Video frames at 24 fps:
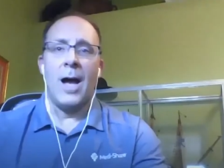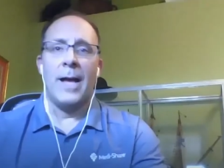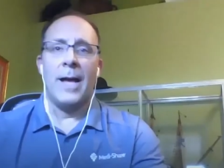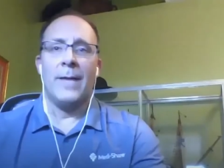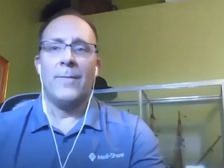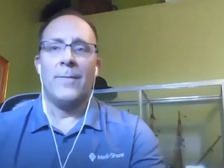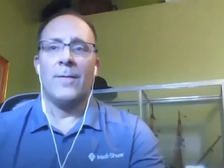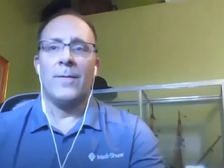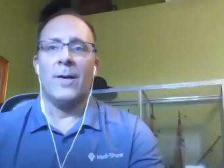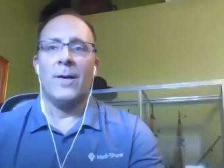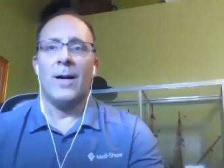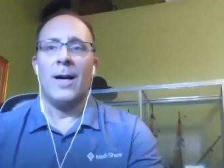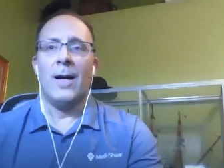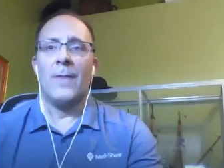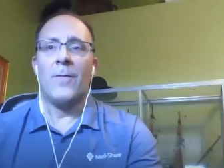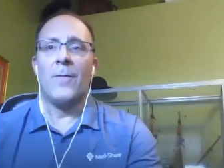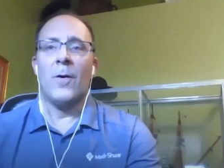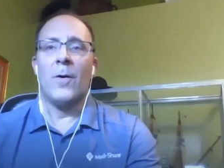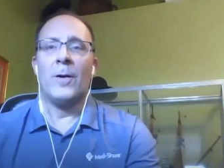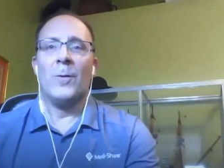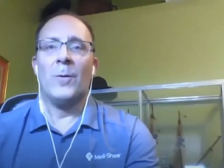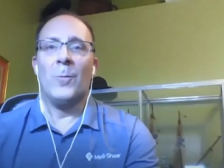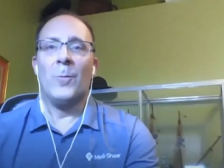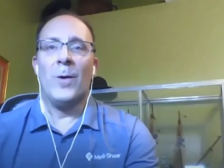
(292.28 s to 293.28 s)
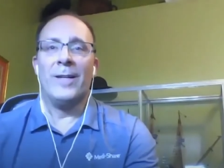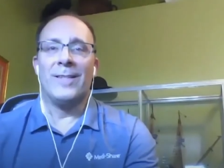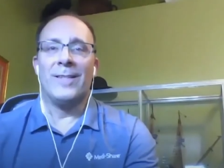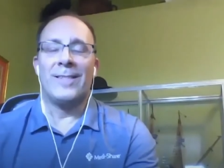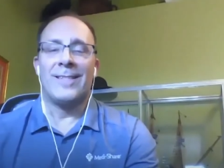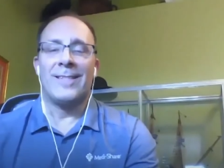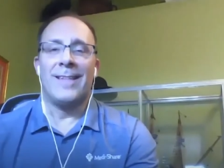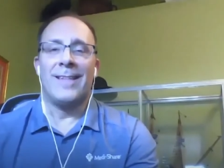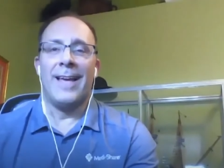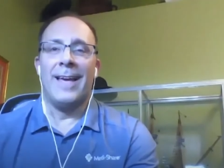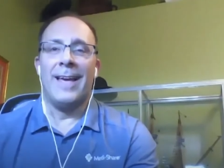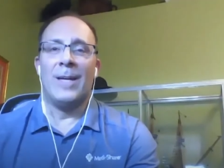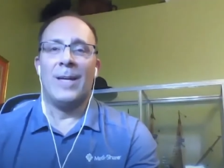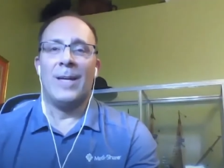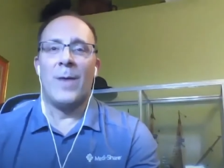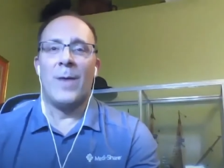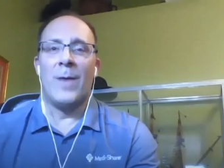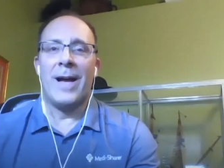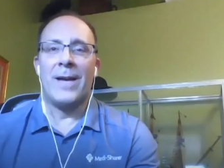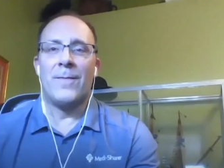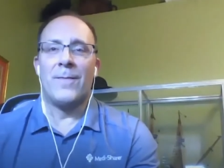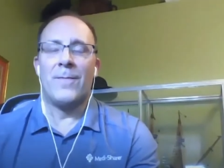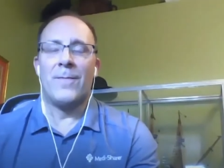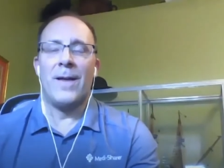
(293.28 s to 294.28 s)
I've heard it once said
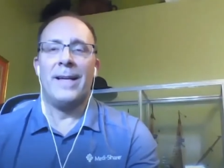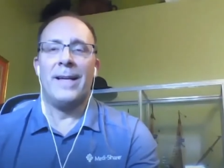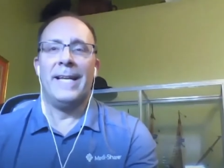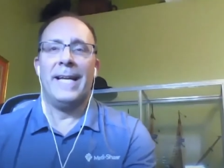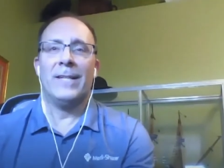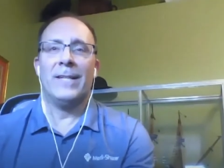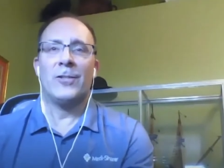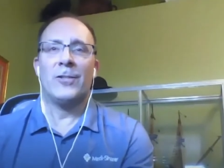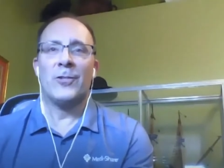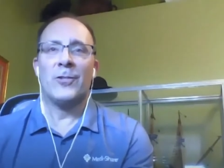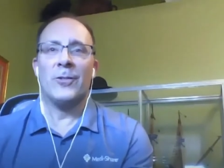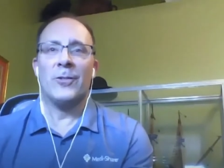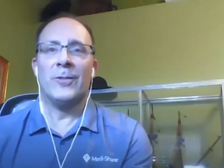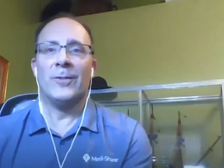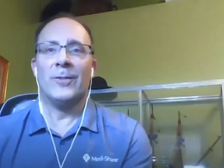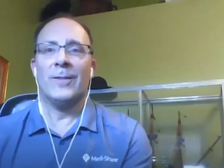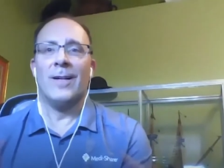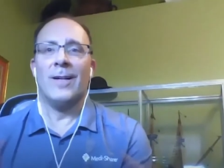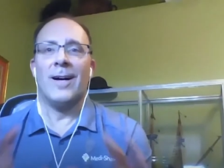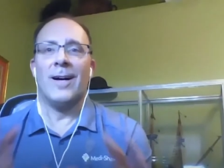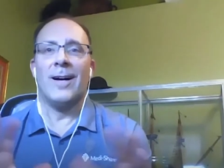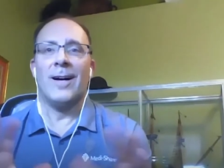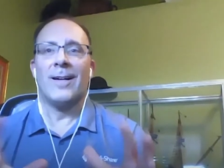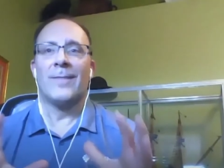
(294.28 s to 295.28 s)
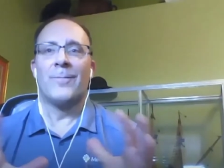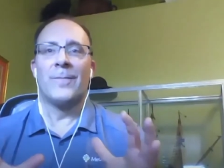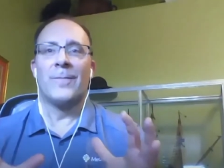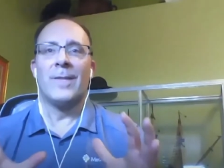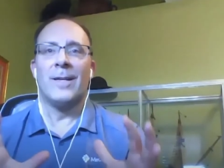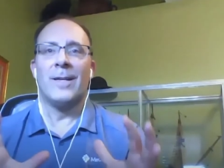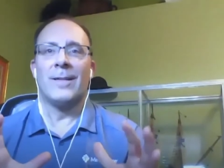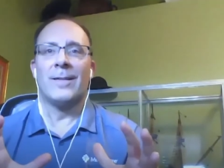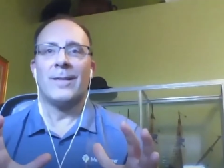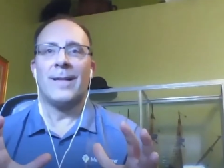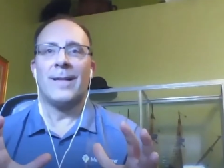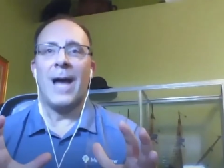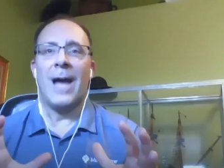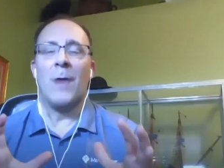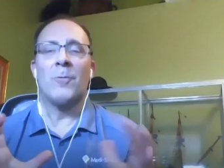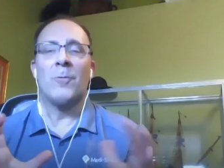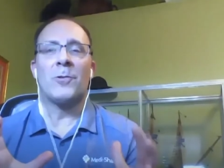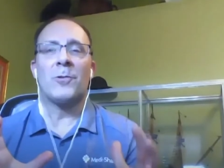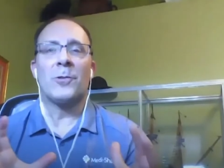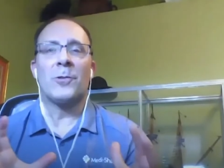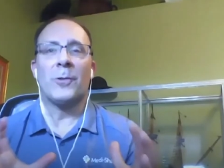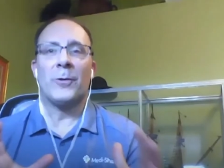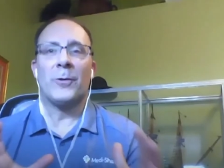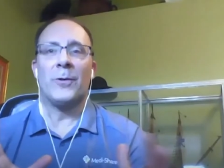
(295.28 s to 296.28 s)
by a financial
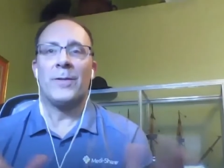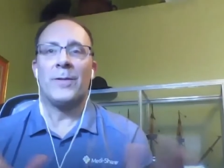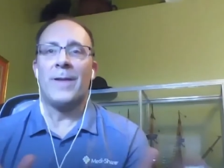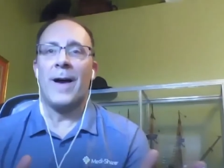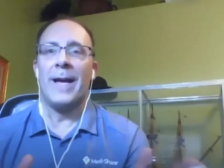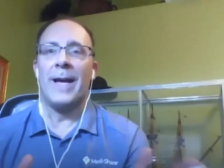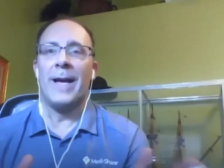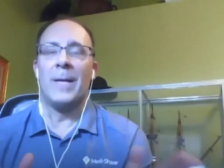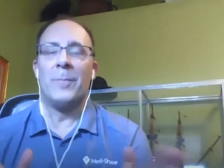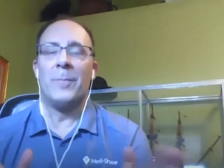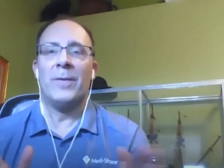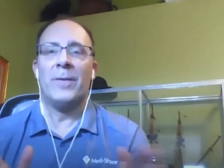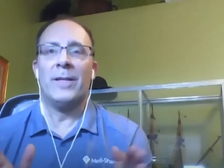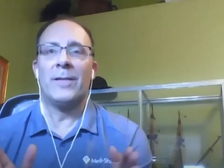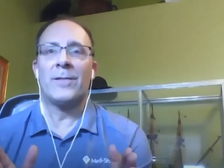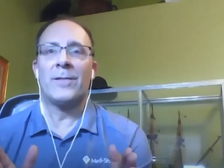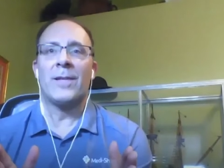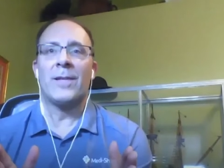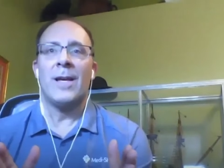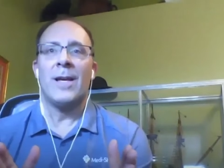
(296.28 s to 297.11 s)
counselor type is,